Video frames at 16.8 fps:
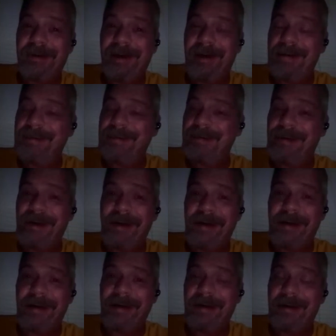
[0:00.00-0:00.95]
I said
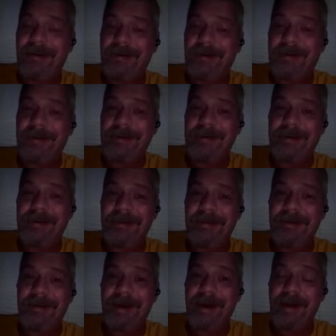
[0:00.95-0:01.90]
I ain't got no reason to
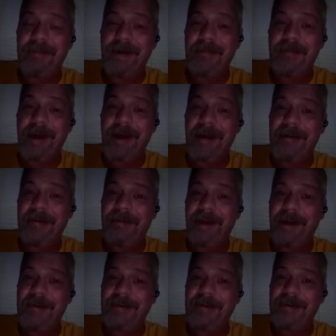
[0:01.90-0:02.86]
do that. I'm not
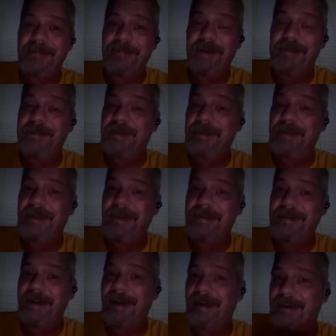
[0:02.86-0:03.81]
manufacturing beef that
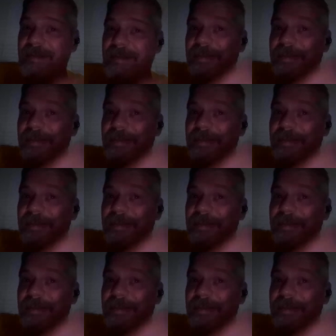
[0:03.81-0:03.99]
does not